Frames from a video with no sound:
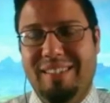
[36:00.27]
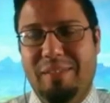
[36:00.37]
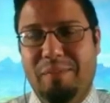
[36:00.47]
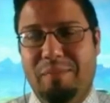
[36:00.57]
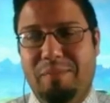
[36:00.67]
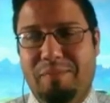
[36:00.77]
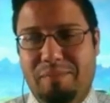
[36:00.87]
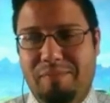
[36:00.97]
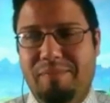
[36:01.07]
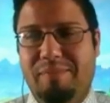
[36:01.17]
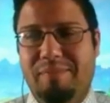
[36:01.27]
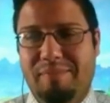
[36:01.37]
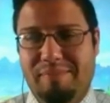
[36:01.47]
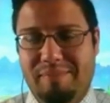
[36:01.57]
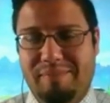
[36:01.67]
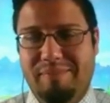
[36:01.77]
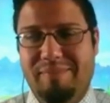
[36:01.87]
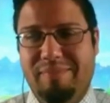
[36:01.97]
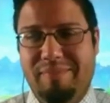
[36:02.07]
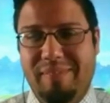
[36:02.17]

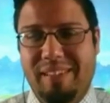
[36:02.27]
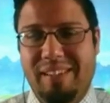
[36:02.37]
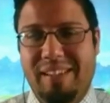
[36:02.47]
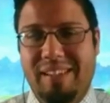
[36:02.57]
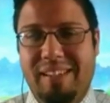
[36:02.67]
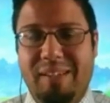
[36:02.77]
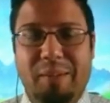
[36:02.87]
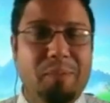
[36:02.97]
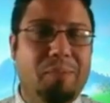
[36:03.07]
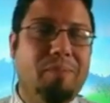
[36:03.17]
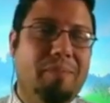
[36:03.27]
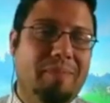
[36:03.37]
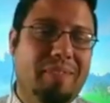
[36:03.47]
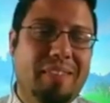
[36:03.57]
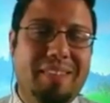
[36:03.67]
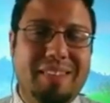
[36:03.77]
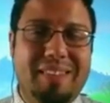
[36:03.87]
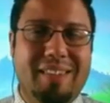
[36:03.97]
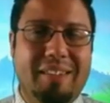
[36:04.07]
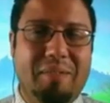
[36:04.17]

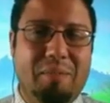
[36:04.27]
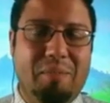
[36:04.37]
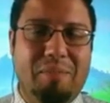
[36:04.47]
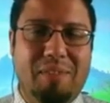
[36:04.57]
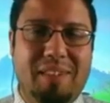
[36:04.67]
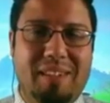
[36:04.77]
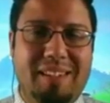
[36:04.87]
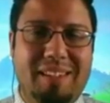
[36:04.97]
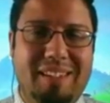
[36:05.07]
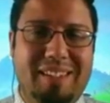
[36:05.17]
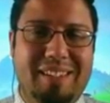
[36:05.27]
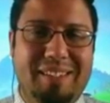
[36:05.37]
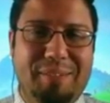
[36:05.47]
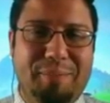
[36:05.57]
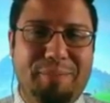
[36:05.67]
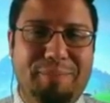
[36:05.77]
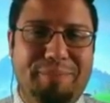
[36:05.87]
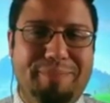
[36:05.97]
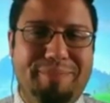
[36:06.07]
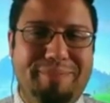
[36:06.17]

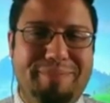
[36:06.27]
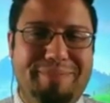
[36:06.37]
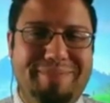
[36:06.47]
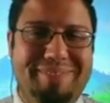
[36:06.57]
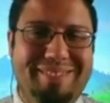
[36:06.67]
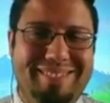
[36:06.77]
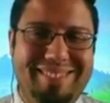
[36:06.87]
This person isn't speaking.